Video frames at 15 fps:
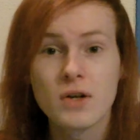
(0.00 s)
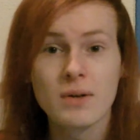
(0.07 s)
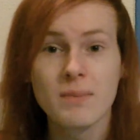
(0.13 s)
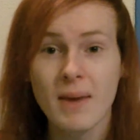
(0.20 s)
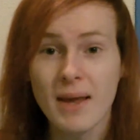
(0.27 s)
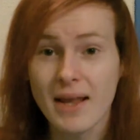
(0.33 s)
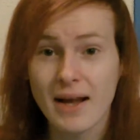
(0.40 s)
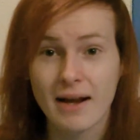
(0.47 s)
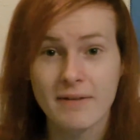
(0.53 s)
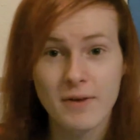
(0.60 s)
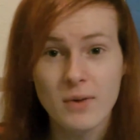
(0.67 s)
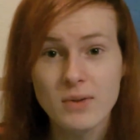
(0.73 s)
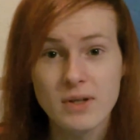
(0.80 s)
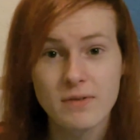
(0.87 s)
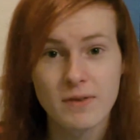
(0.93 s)
So in May I
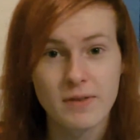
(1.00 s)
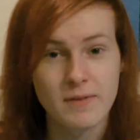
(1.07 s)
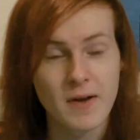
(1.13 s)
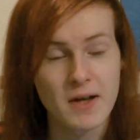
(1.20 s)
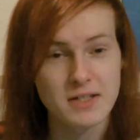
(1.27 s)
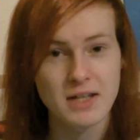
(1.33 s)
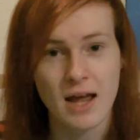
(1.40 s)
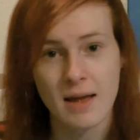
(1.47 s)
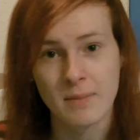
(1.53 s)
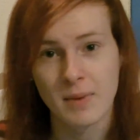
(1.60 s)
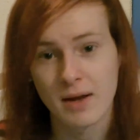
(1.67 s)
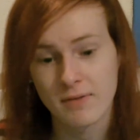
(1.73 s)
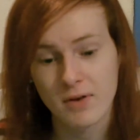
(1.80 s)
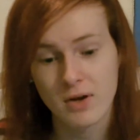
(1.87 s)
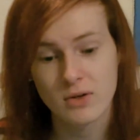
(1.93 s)
voted for the first
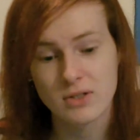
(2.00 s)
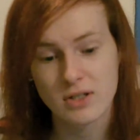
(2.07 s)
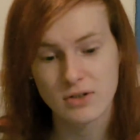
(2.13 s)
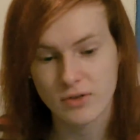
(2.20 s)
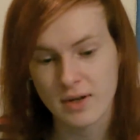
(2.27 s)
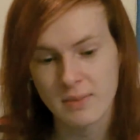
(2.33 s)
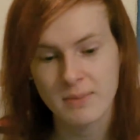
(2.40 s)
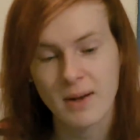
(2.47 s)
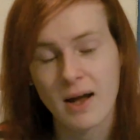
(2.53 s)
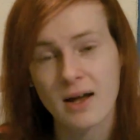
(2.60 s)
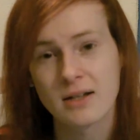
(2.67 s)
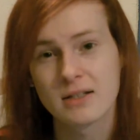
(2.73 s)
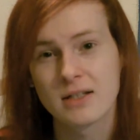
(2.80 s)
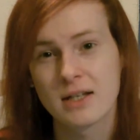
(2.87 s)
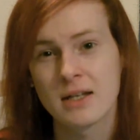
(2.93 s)
time. I voted Green
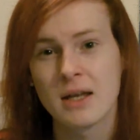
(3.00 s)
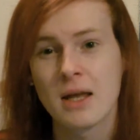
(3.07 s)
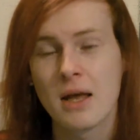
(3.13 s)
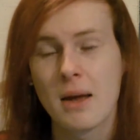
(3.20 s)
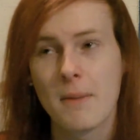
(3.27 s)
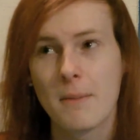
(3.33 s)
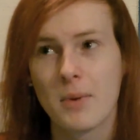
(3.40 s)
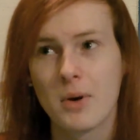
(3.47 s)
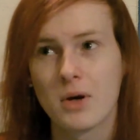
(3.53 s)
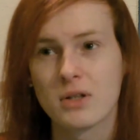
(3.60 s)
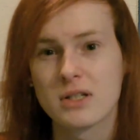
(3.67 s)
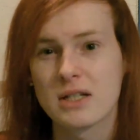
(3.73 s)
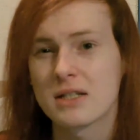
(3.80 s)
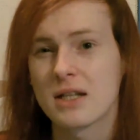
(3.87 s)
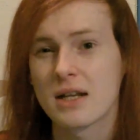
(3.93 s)
Party,
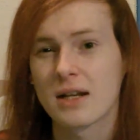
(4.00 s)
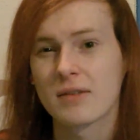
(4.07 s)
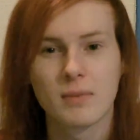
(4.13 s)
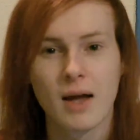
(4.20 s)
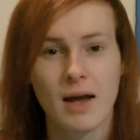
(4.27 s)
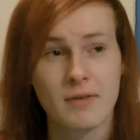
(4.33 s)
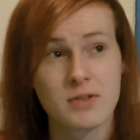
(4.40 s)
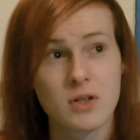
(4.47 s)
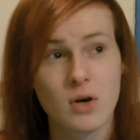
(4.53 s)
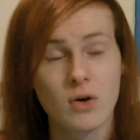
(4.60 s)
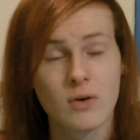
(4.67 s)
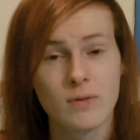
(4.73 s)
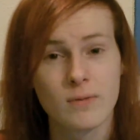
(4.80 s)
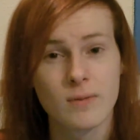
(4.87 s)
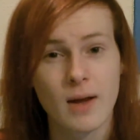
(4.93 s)
but since then I've
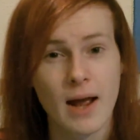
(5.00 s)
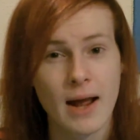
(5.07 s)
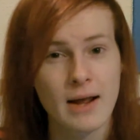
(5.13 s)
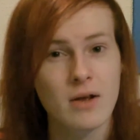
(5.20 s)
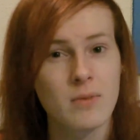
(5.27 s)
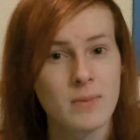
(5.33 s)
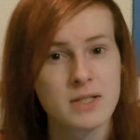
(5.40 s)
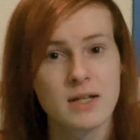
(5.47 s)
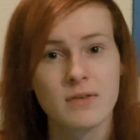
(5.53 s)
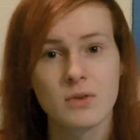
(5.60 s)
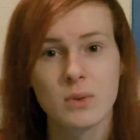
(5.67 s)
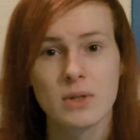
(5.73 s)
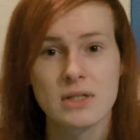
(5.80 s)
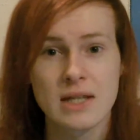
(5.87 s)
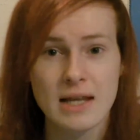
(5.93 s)
sort of angled
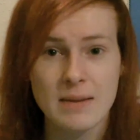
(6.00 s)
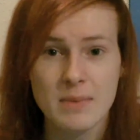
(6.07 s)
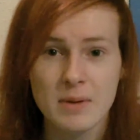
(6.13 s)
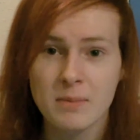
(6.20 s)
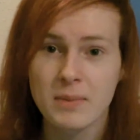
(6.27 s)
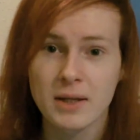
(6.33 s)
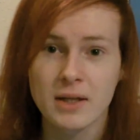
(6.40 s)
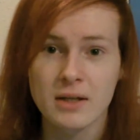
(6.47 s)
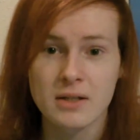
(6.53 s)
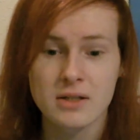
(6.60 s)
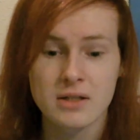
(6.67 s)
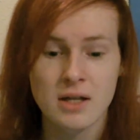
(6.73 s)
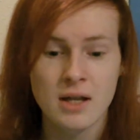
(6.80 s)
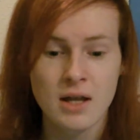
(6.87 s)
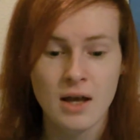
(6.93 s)
myself towards Labour
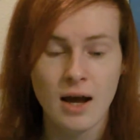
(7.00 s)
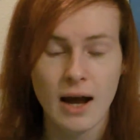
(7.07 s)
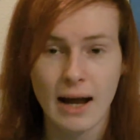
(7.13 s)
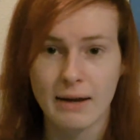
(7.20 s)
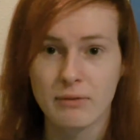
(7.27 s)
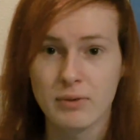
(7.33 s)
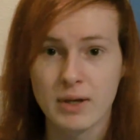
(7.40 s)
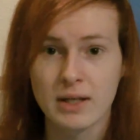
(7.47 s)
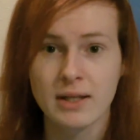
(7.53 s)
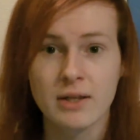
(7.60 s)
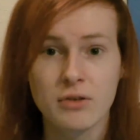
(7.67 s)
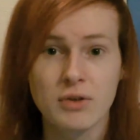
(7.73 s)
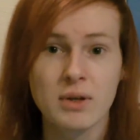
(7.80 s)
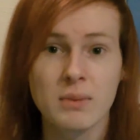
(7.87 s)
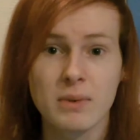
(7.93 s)
because I
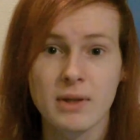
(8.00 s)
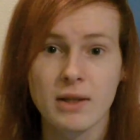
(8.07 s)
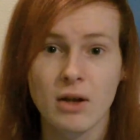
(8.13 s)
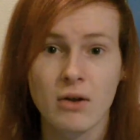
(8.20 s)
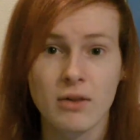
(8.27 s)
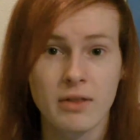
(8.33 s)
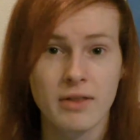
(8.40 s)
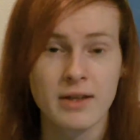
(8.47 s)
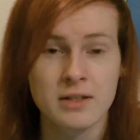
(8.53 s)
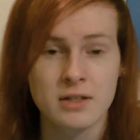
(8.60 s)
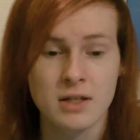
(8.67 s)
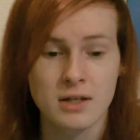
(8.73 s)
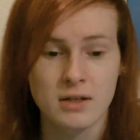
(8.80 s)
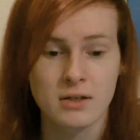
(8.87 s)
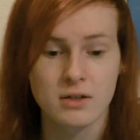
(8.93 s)
really agree with a lot of
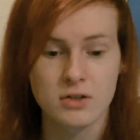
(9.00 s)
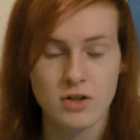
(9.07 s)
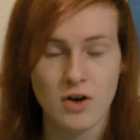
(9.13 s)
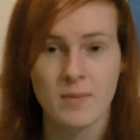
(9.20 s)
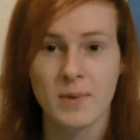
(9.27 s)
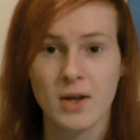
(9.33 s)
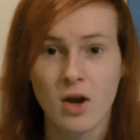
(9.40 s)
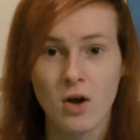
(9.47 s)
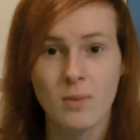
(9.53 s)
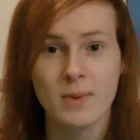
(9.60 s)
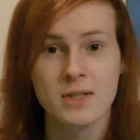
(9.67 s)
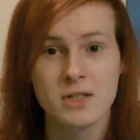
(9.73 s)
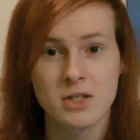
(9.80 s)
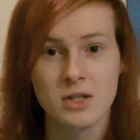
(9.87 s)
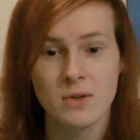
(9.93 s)
things that Jeremy
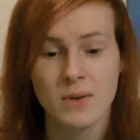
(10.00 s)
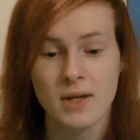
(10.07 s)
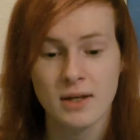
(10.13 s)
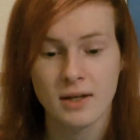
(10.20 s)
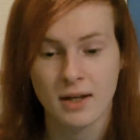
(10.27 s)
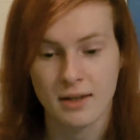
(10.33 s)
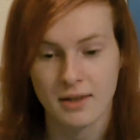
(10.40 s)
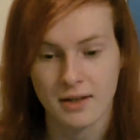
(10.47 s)
Corbyn's doing.